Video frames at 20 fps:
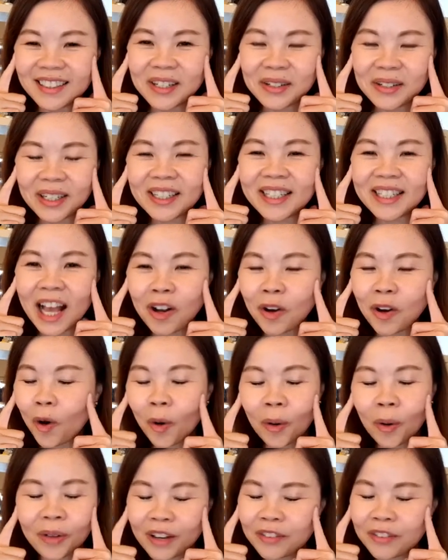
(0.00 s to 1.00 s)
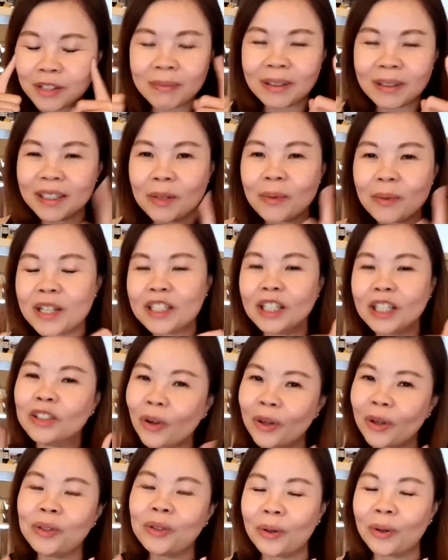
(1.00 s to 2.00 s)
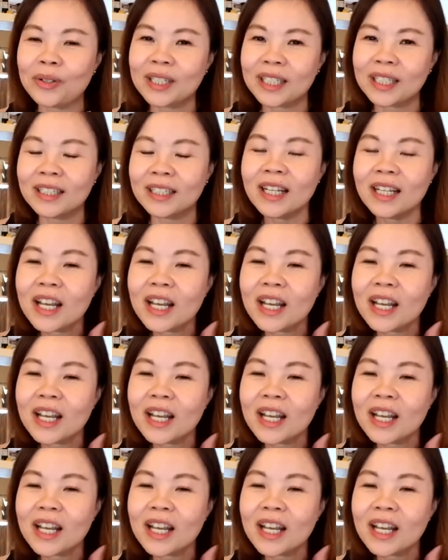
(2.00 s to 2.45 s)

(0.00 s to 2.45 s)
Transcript: Okay, young or old, everybody wants the toing toing skin.